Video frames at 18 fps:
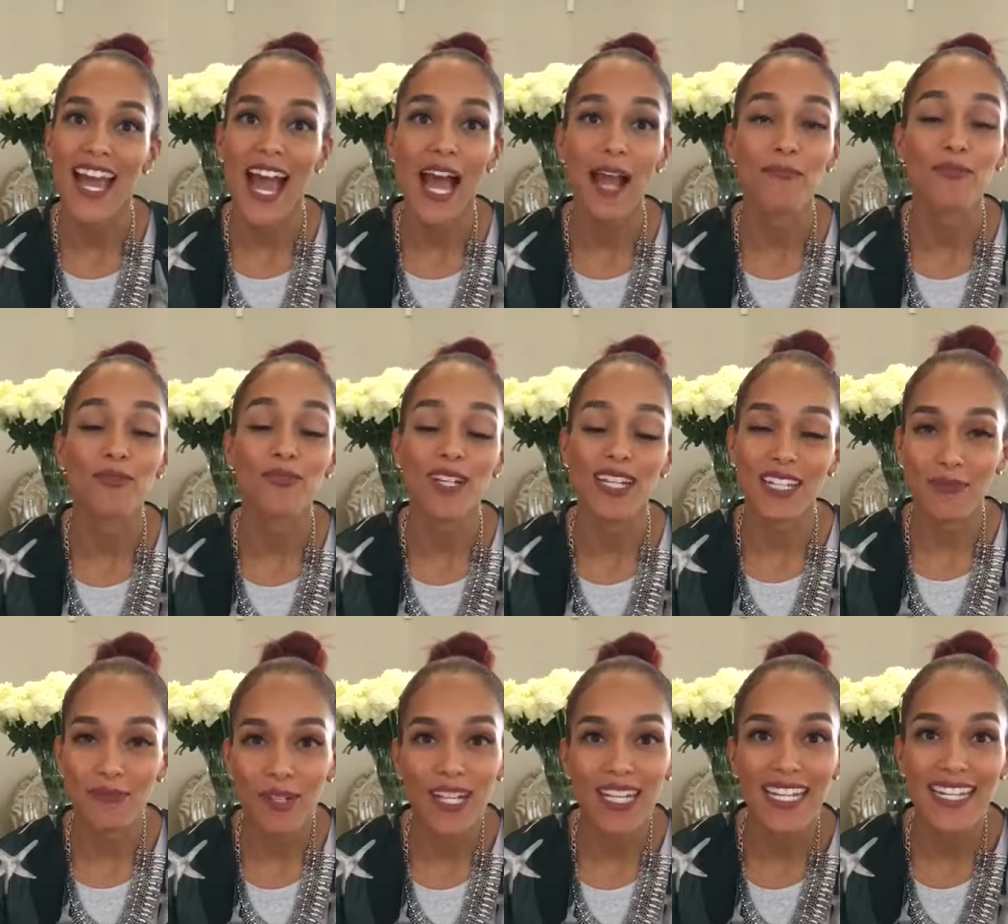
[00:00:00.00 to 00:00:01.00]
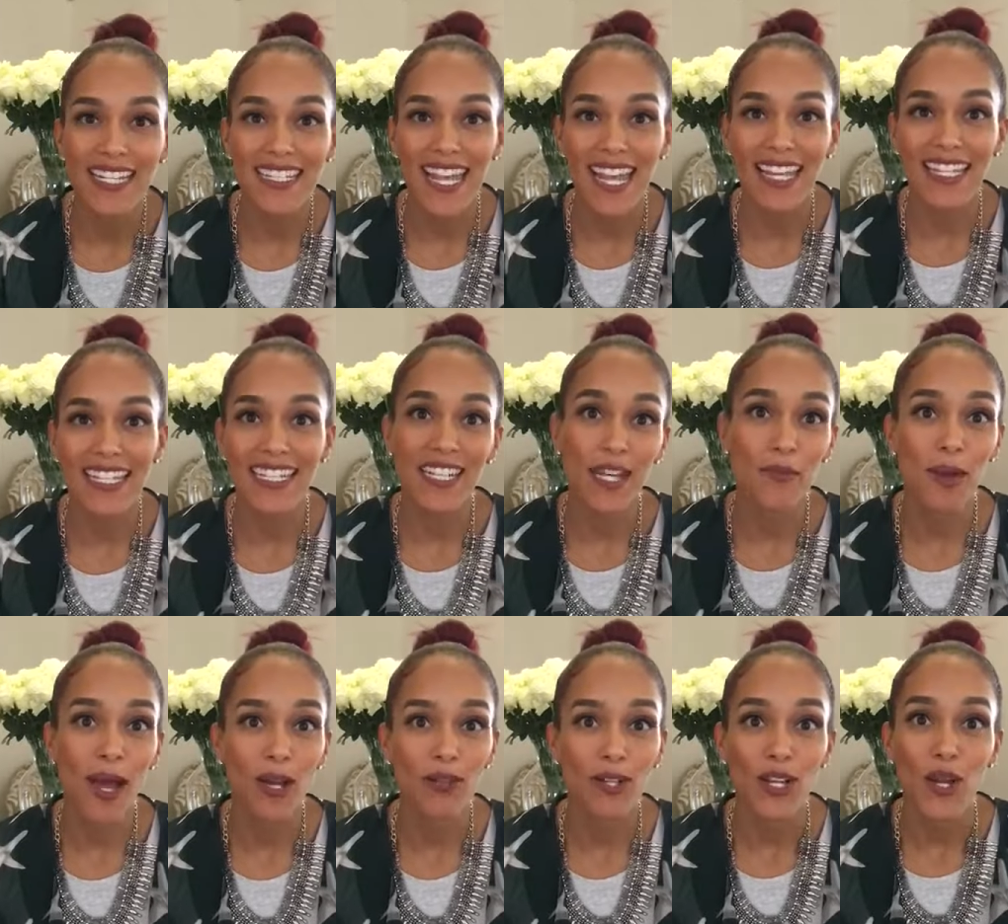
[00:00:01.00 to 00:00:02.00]
I'm really, really excited
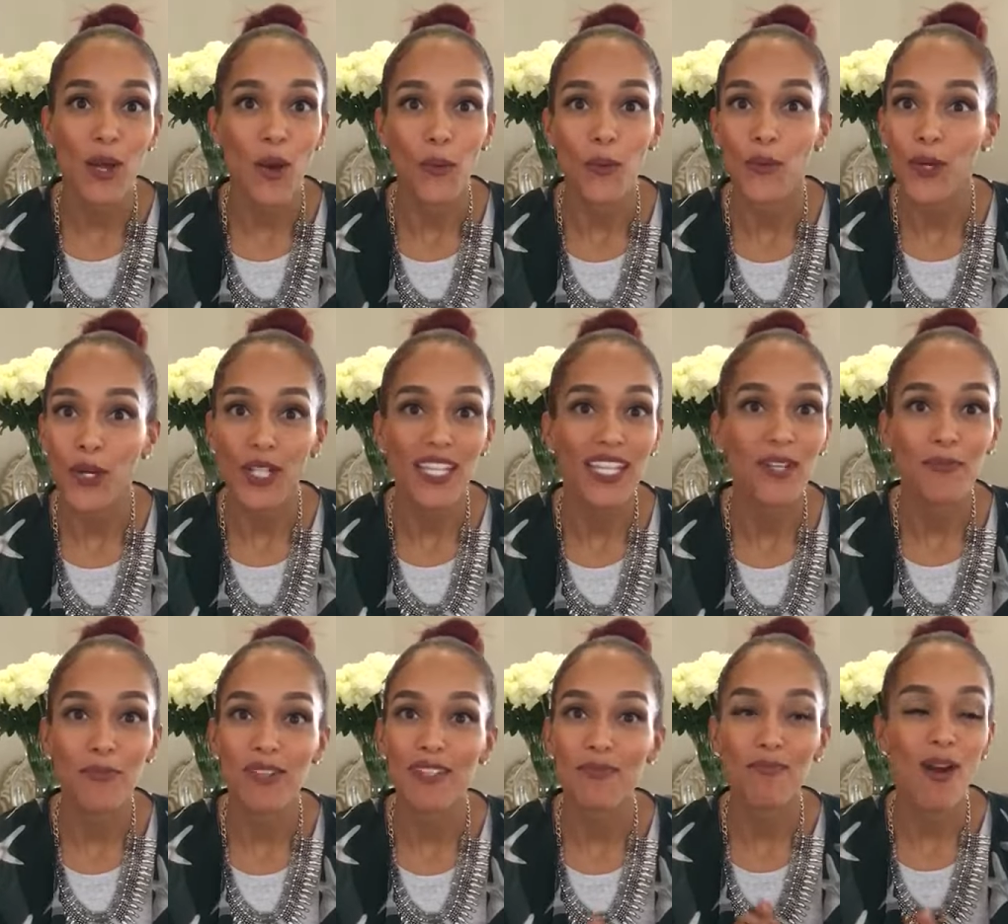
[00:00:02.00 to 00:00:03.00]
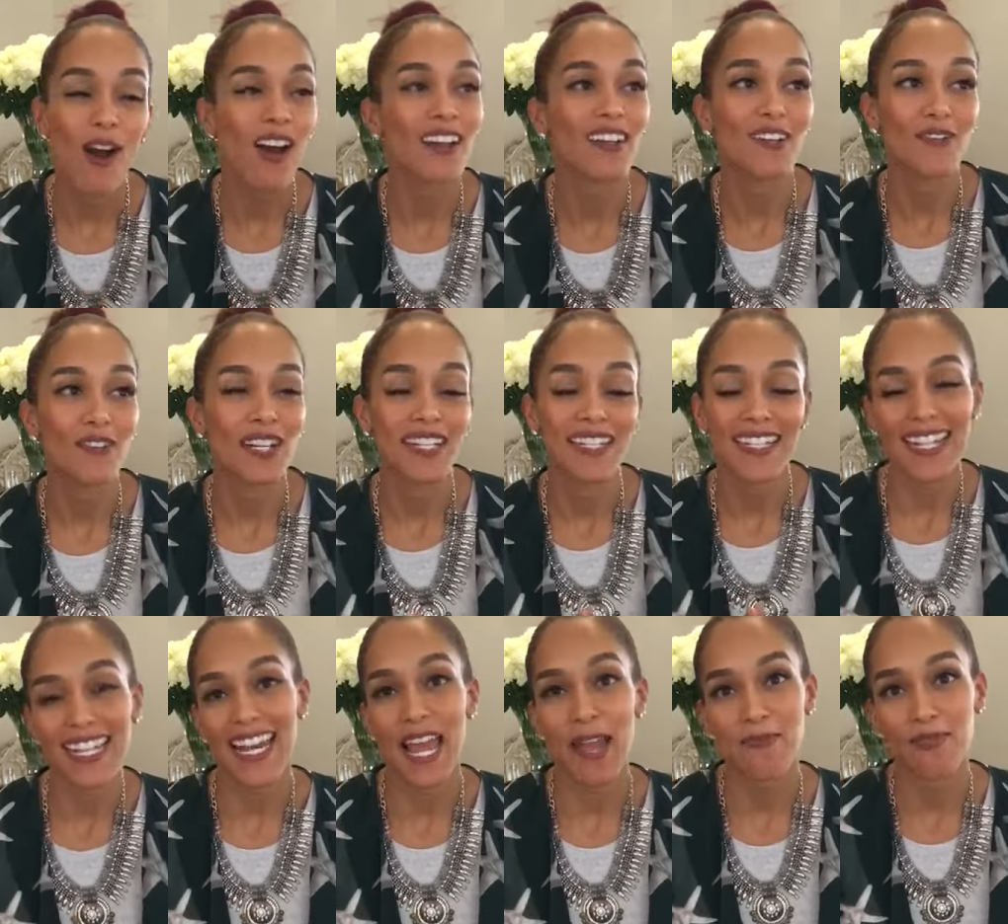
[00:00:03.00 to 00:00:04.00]
about working with, partnering and
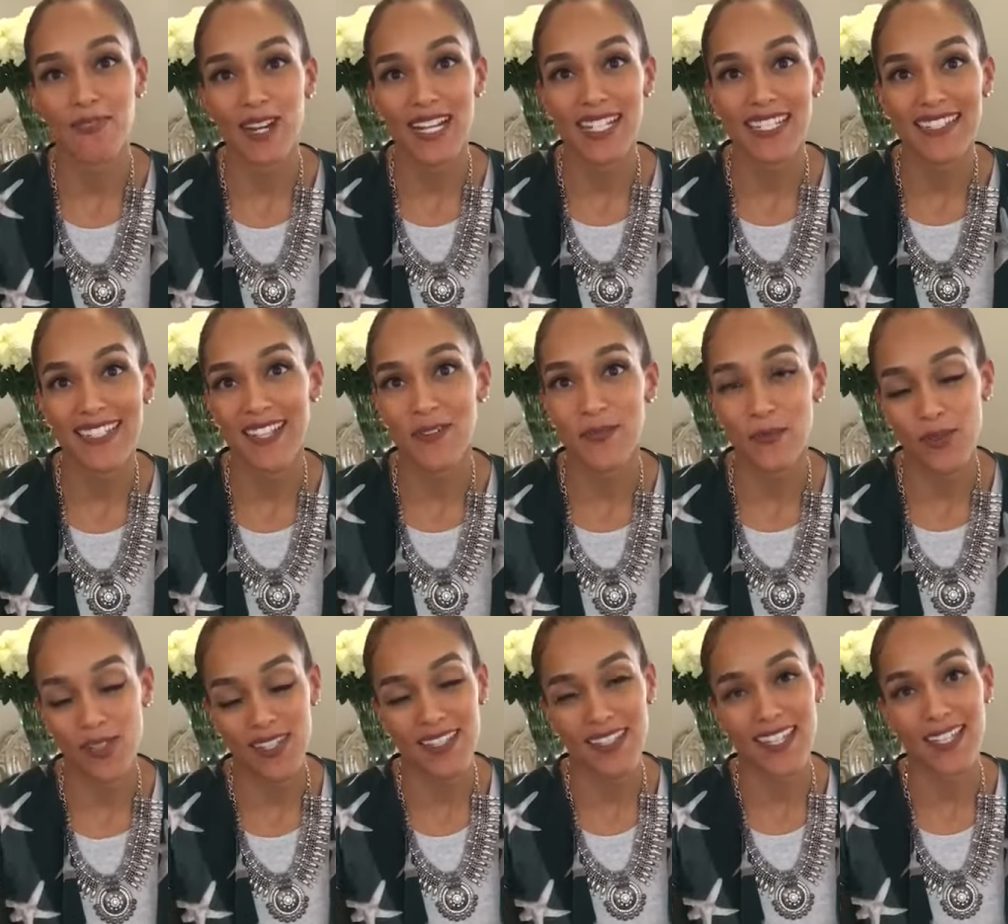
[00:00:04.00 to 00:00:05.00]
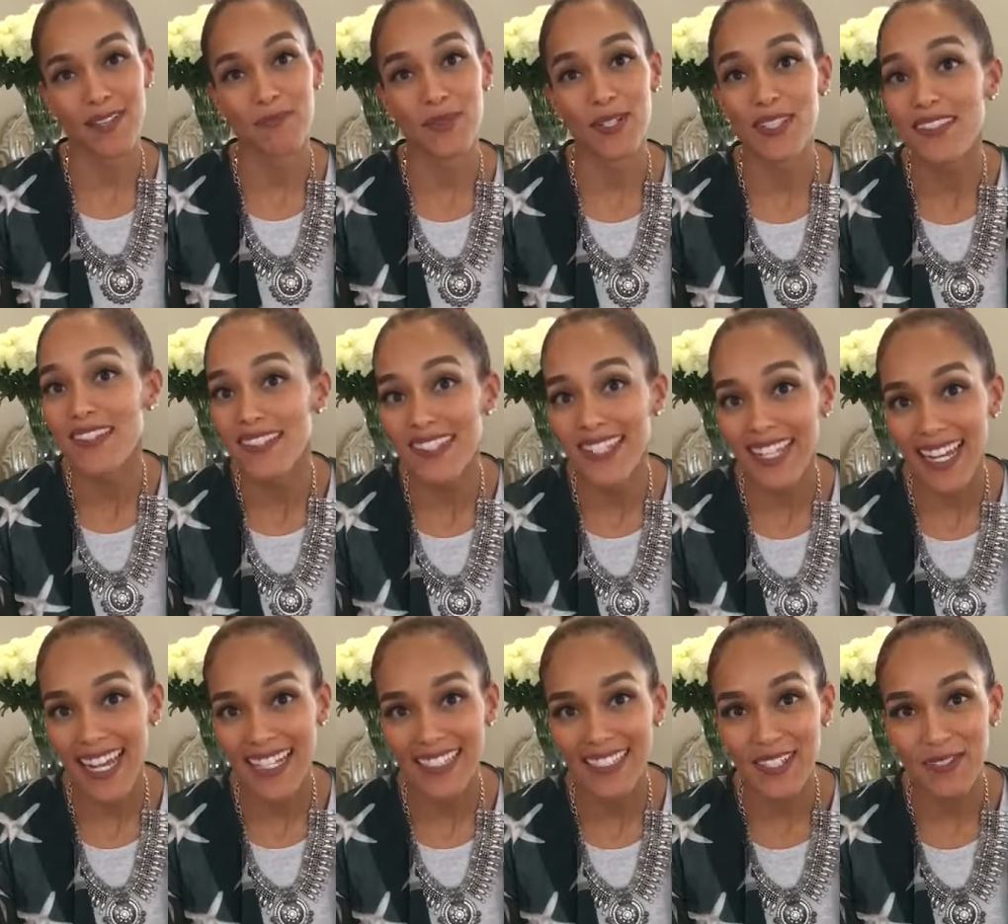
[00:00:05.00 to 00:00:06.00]
collaborating with the Business
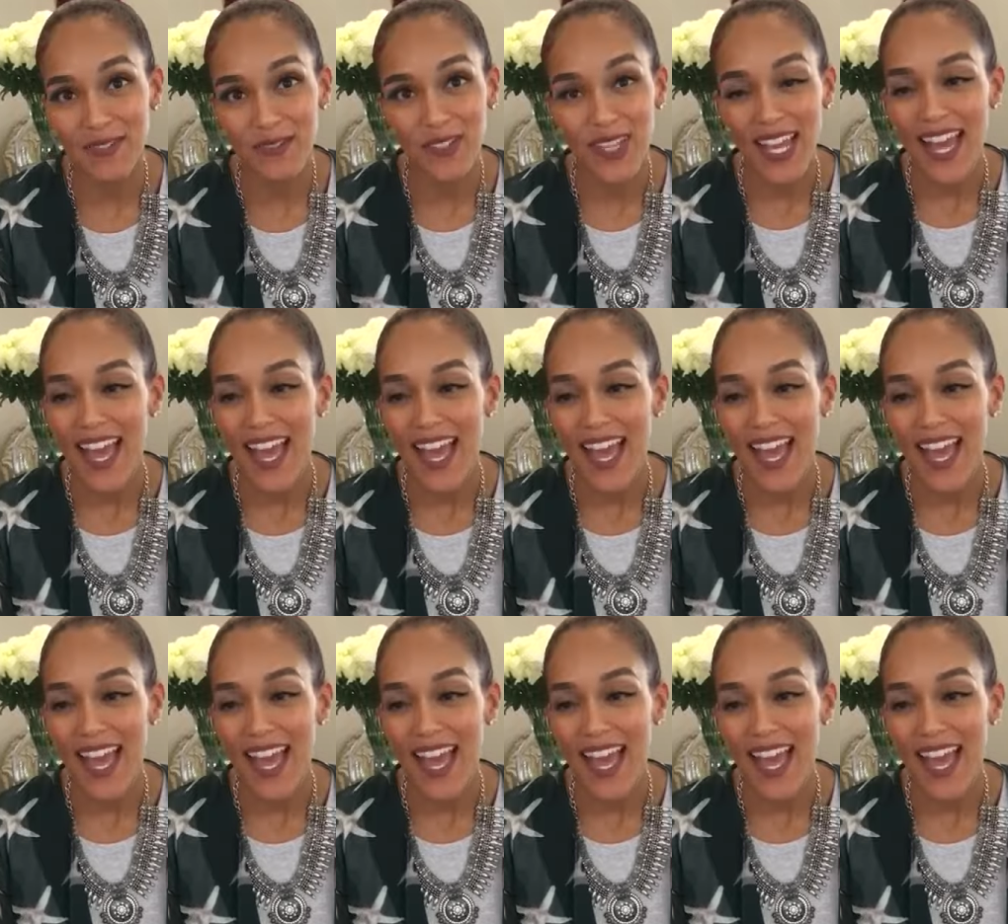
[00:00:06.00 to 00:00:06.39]
Collective.